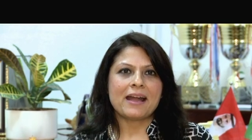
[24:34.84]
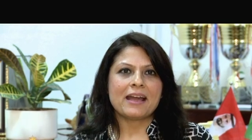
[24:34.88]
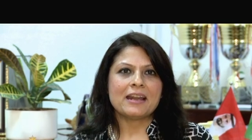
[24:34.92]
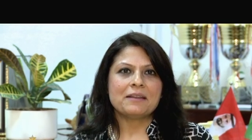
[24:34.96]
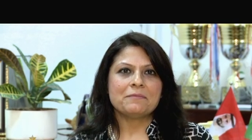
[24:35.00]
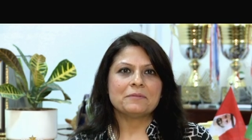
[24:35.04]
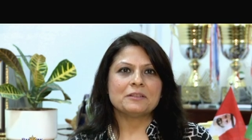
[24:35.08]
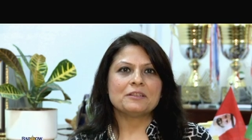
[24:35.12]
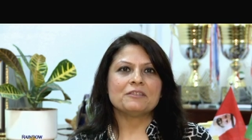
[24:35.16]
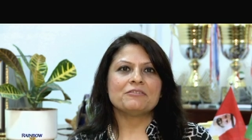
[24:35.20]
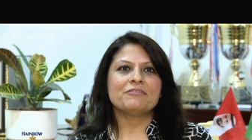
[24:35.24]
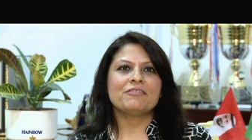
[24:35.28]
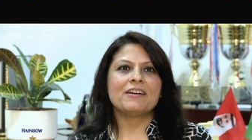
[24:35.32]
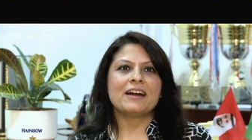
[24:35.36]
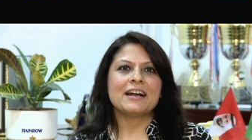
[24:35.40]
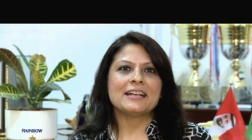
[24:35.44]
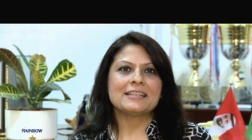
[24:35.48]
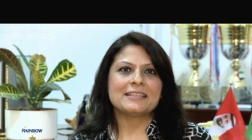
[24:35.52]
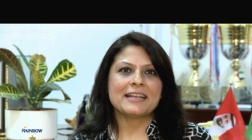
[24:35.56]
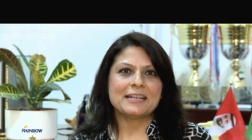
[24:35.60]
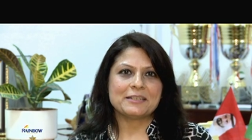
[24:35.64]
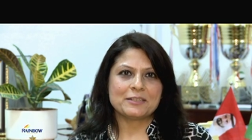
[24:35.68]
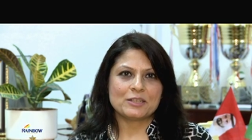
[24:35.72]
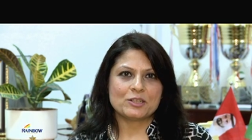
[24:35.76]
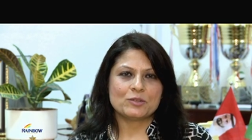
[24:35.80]
man with a
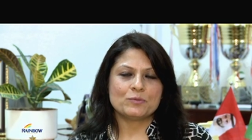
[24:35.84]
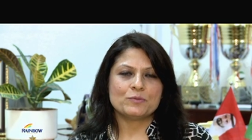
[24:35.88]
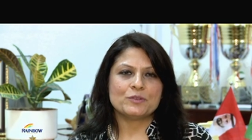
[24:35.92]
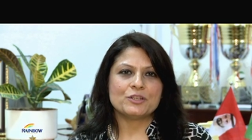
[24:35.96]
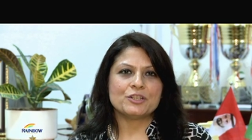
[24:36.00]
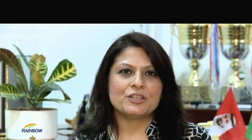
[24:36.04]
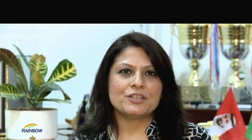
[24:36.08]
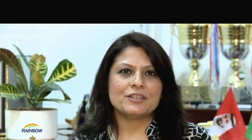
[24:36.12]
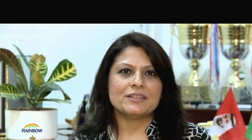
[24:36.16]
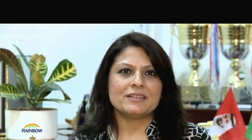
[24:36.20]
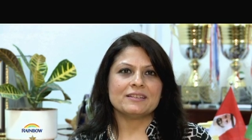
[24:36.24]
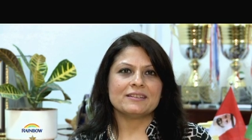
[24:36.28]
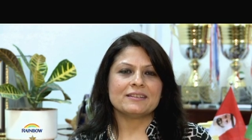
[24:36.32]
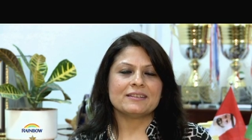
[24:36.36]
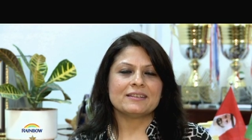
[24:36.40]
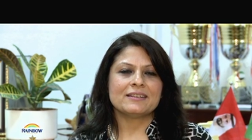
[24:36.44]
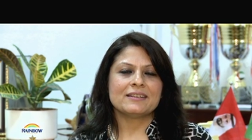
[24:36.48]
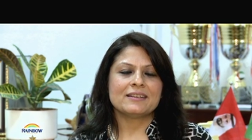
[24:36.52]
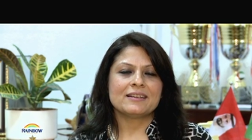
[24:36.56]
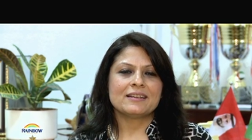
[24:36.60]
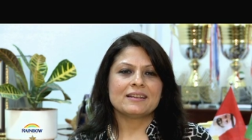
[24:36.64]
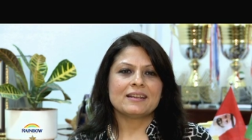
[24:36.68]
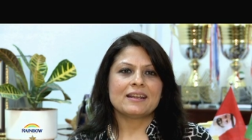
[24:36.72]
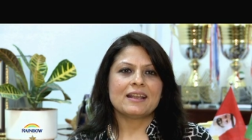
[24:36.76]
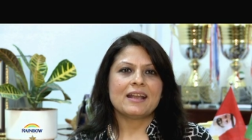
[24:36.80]
far-sighted vision
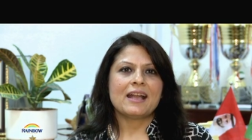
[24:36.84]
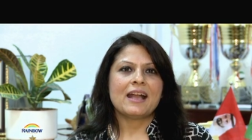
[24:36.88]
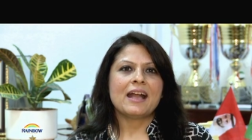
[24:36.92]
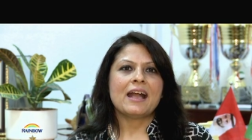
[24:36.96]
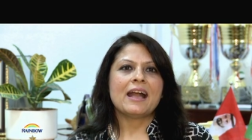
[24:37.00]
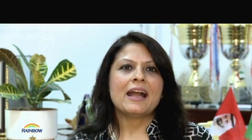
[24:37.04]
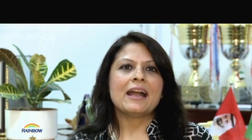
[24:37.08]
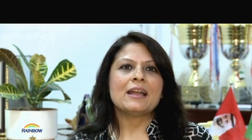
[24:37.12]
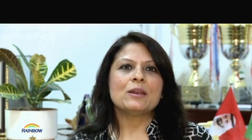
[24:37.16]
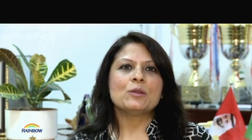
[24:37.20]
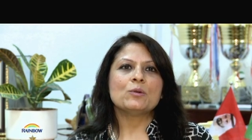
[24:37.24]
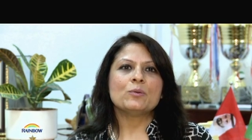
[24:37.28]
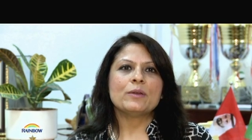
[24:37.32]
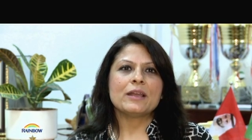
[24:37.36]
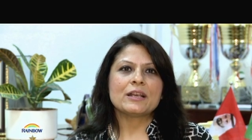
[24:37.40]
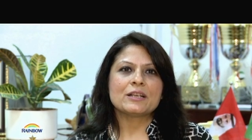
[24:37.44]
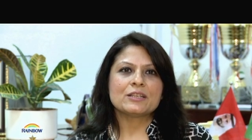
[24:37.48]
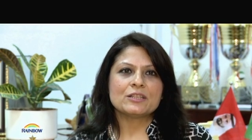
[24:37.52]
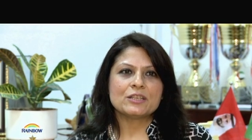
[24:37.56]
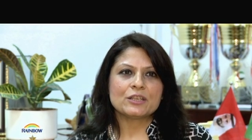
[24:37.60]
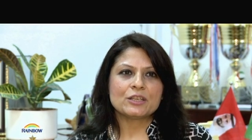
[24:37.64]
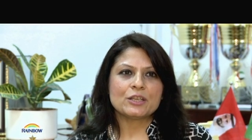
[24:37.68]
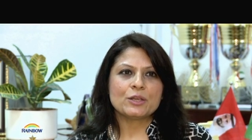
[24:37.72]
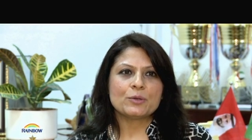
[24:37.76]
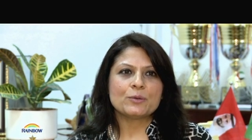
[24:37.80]
and who
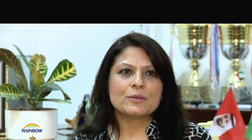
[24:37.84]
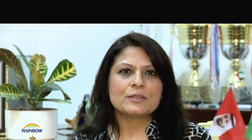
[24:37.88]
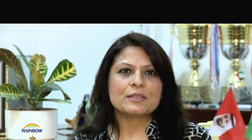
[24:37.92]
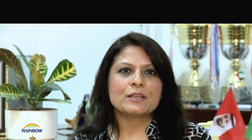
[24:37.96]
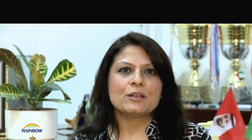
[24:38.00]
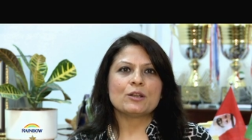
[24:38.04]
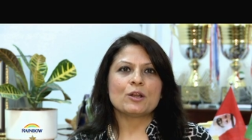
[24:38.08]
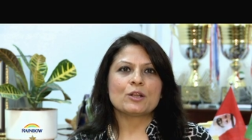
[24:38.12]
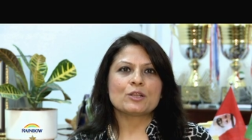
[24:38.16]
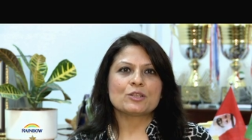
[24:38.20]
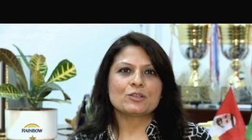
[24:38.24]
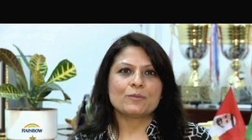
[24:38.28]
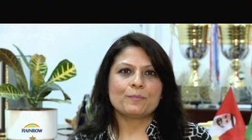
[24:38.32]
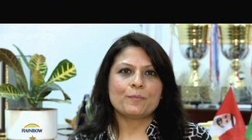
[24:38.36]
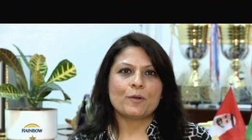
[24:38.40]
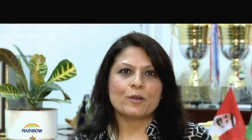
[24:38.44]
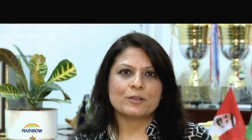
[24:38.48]
executes lots of